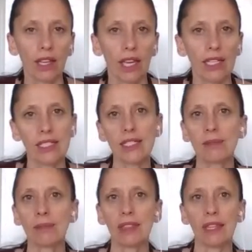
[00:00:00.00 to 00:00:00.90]
And it doesn't
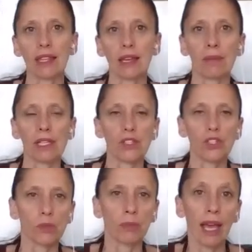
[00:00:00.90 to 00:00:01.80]
mean that that message
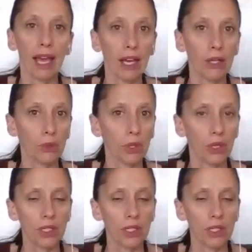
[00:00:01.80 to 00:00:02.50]
is bad or